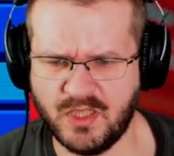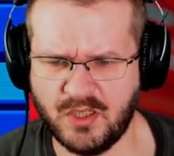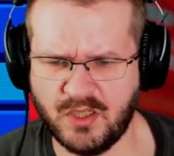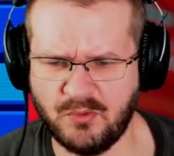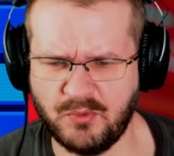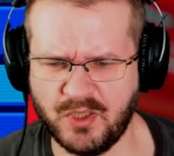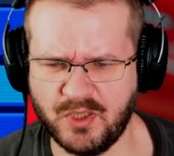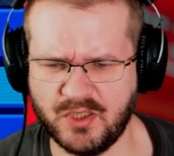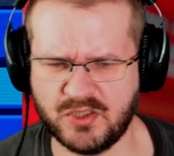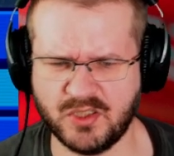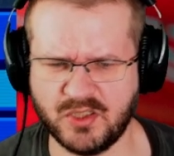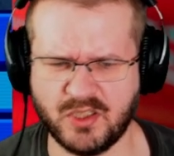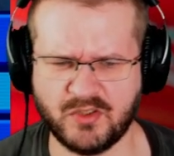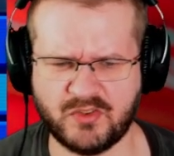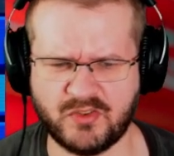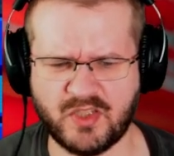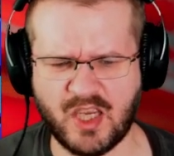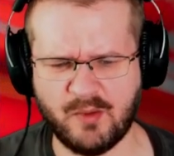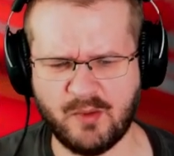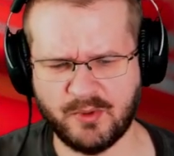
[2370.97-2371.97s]
We are just
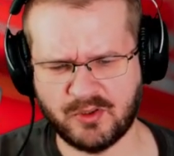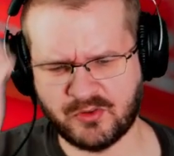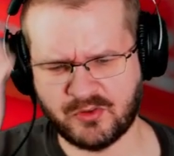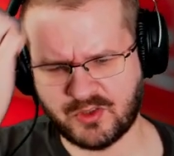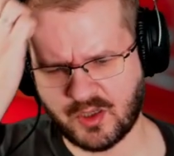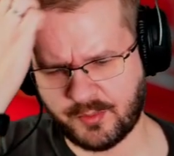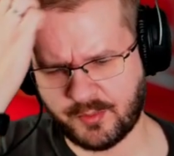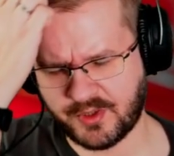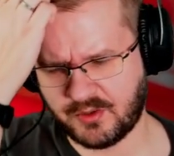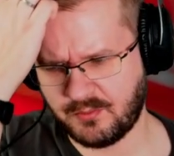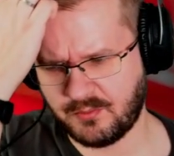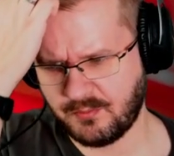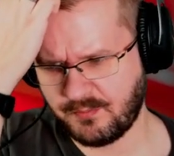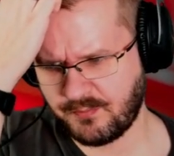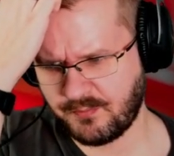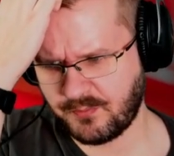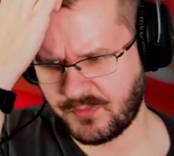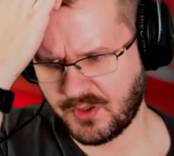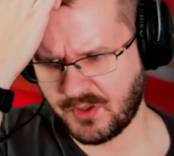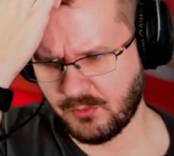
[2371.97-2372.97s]
able to stop it.
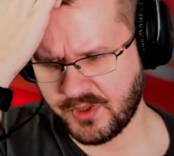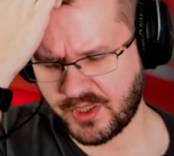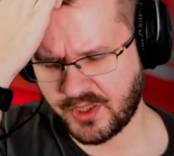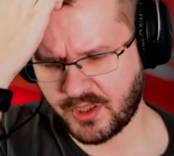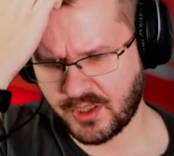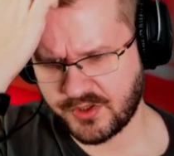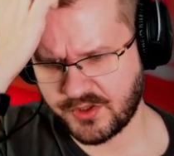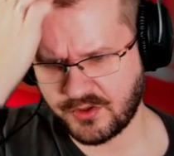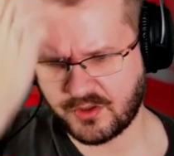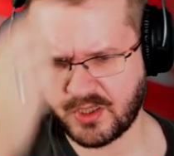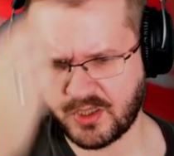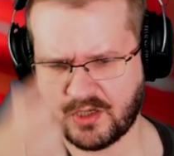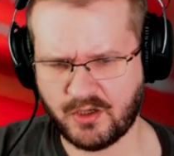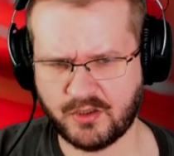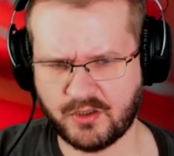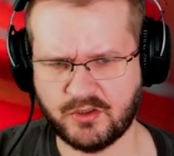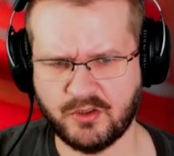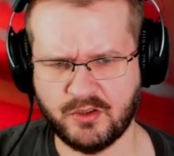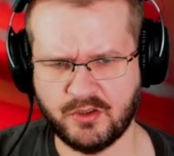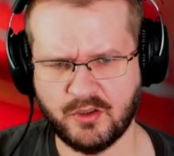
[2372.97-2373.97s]
With another
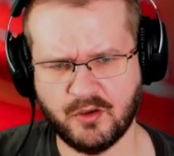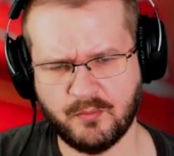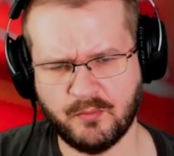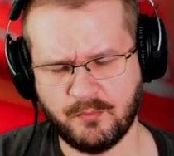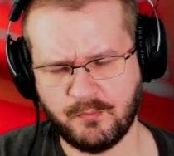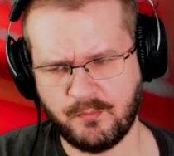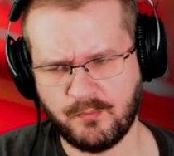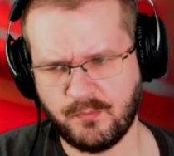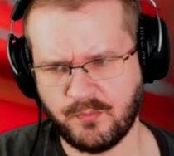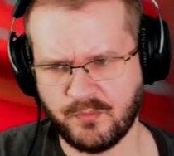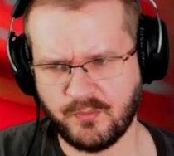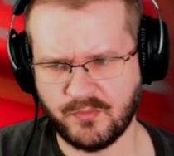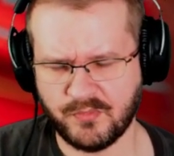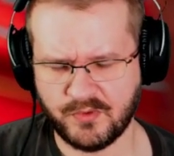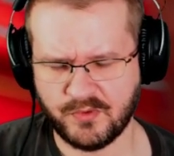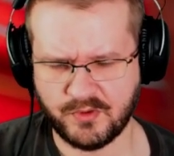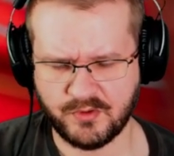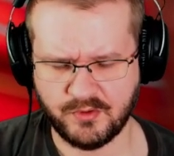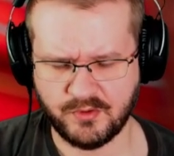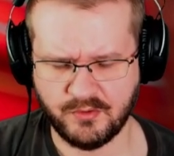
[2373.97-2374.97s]
character here,
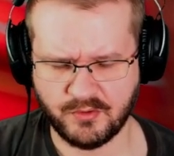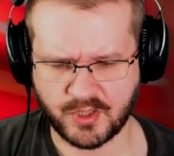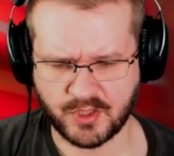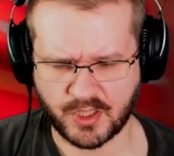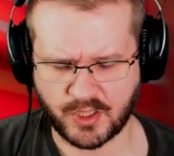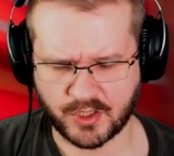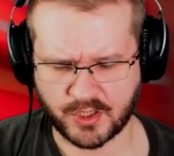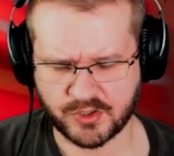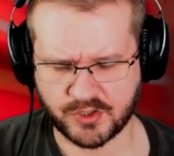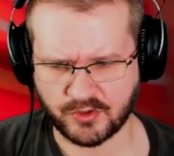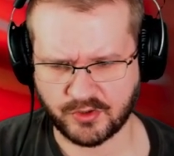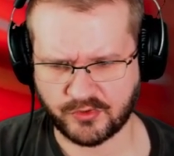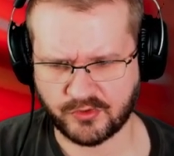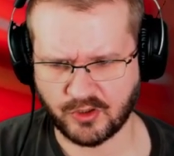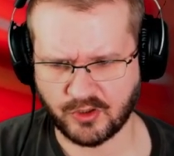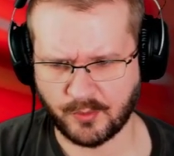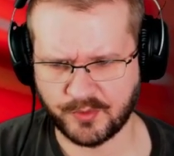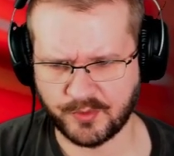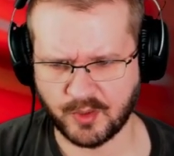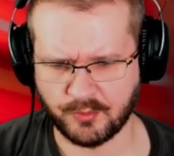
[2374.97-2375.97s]
you can actually stop the